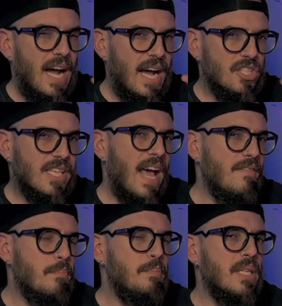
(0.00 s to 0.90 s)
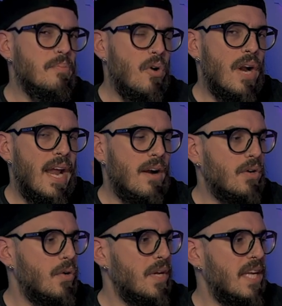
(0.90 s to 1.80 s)
I just have a bit more air
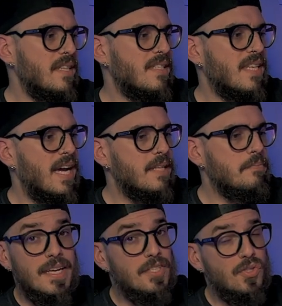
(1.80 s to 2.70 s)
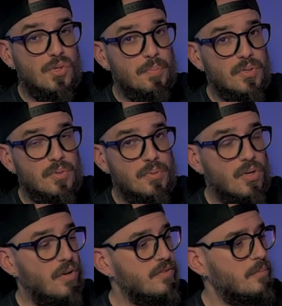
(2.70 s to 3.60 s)
going inside. It's super
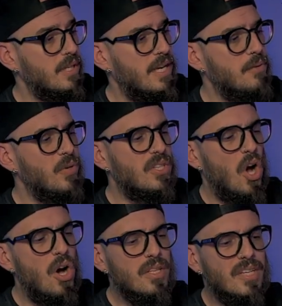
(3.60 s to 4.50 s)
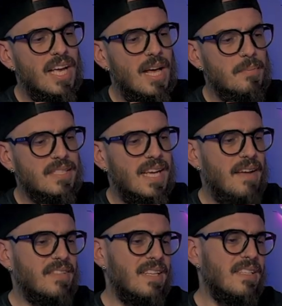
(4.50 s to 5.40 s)
comfortable. And with other helmets I
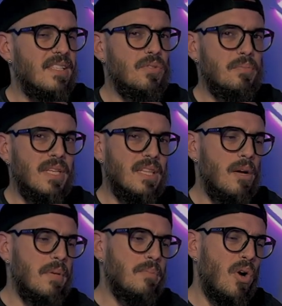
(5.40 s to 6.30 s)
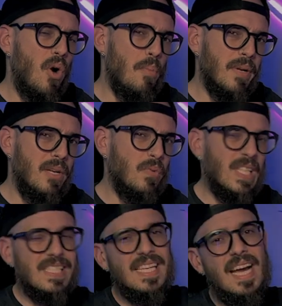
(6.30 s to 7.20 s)
have tendency to be a little bit more open in
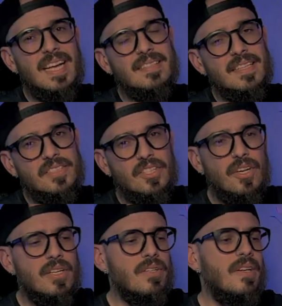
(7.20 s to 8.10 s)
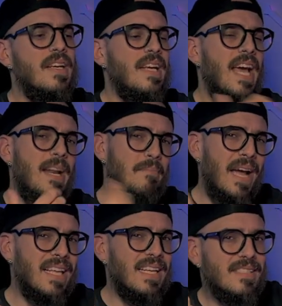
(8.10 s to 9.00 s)
one side than the other, and
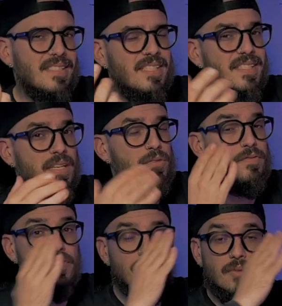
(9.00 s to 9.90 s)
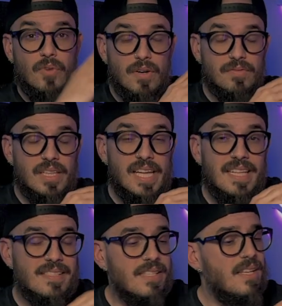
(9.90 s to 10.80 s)
my glasses, they start to fog in one of the
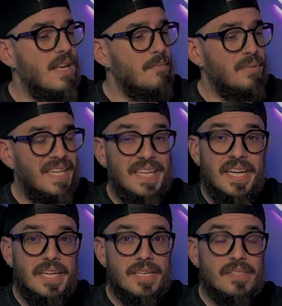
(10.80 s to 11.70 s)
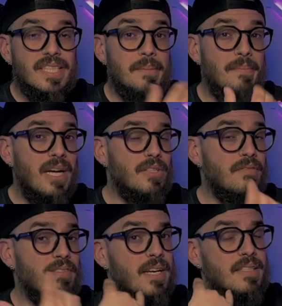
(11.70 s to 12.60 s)
lenses. But in here, the amount
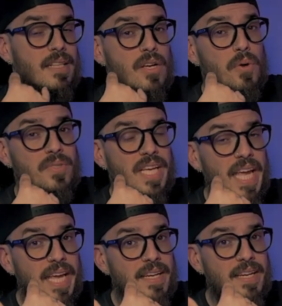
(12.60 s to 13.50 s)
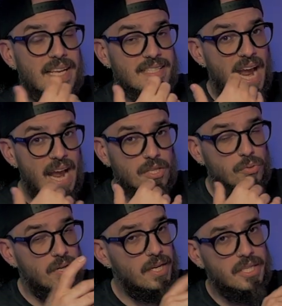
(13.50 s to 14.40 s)
of air that goes in as
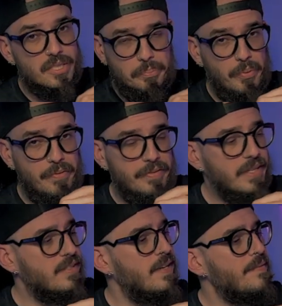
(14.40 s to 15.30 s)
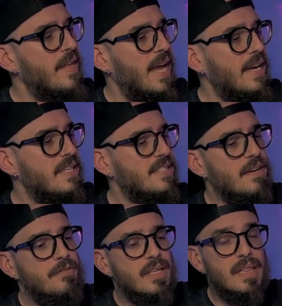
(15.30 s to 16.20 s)
extra is perfect, and is
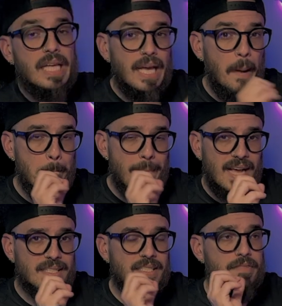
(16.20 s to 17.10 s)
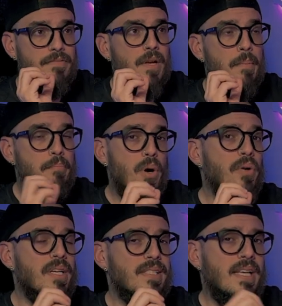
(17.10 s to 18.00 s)
definitely a massive
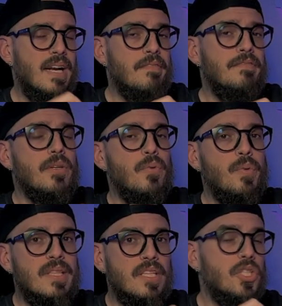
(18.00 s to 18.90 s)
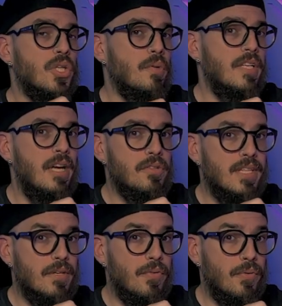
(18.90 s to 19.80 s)
bonus that I feel with the Shoei
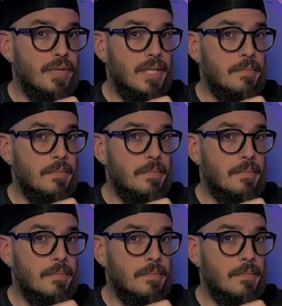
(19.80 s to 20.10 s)
Neotec 3.